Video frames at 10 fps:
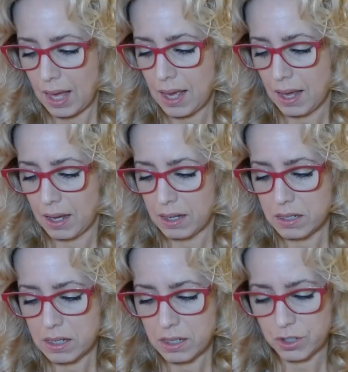
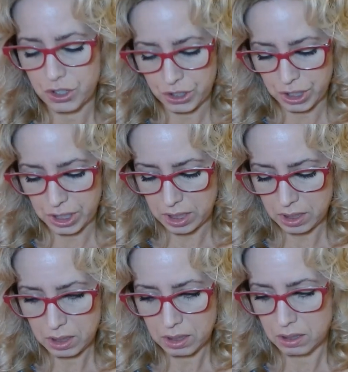And
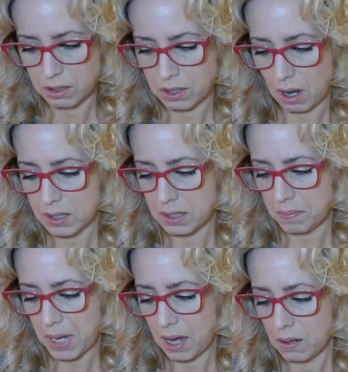she talks
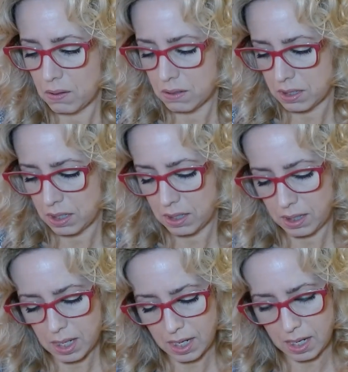about
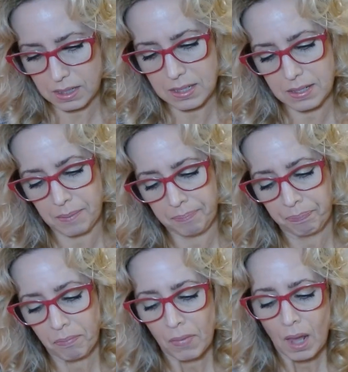this.
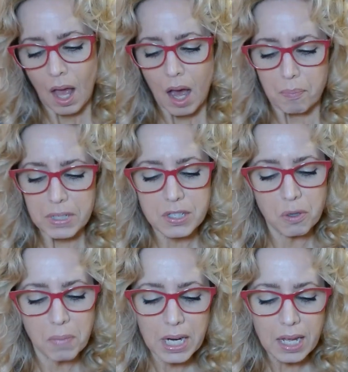But
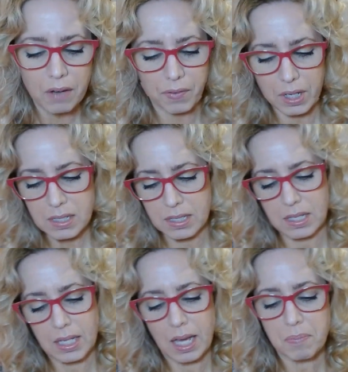so many of
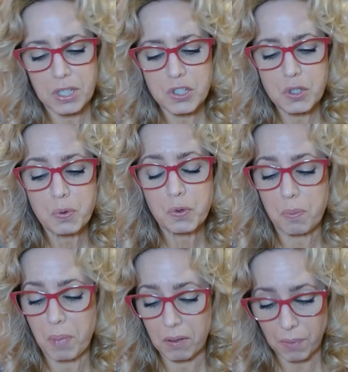us can be
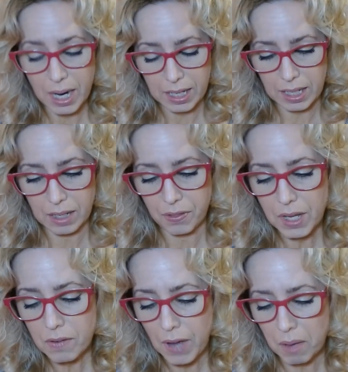soothed by writing.
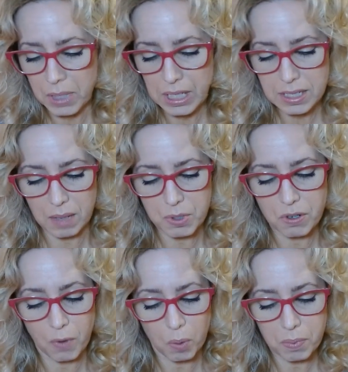Think of how many times
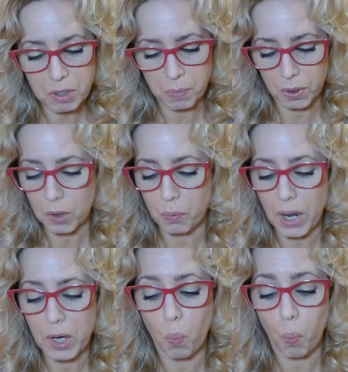you have opened a book,
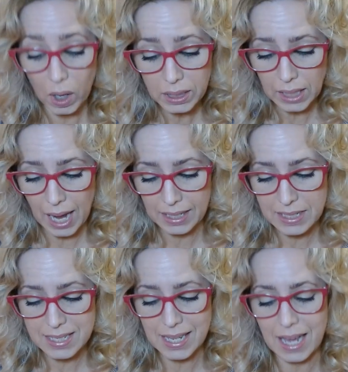read one line,
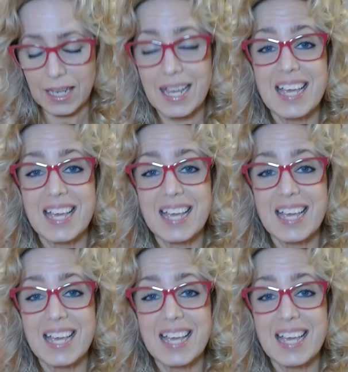and said,